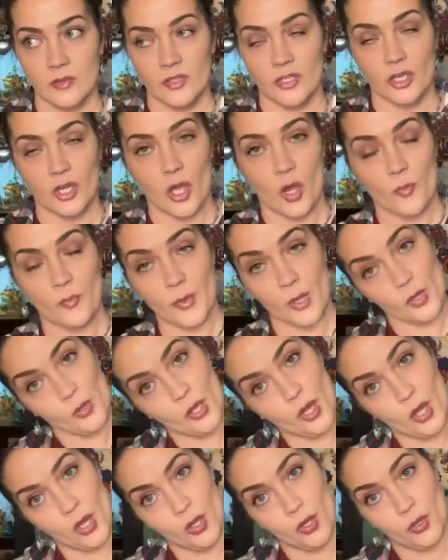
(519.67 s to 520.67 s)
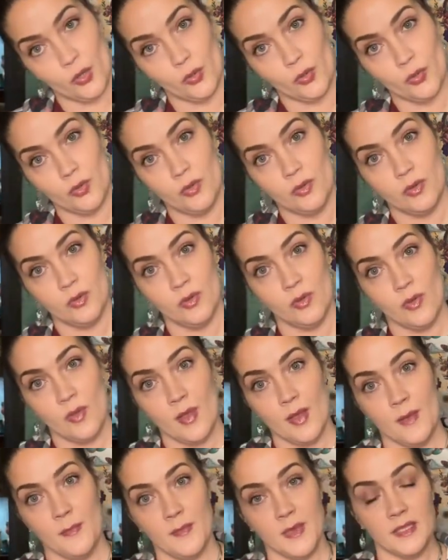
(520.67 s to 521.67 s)
you know, boho,
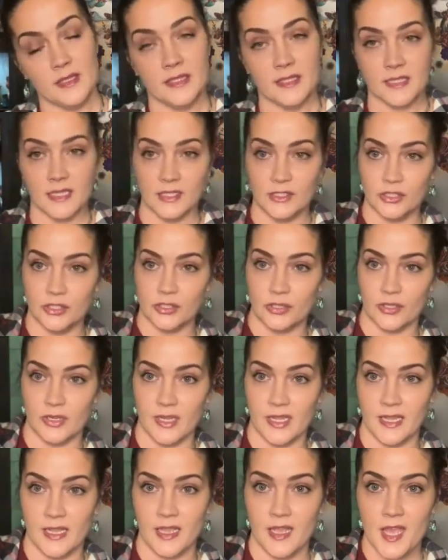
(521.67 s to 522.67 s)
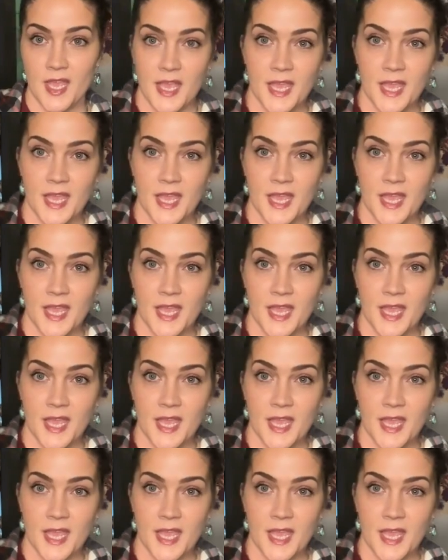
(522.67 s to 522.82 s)
mid-century.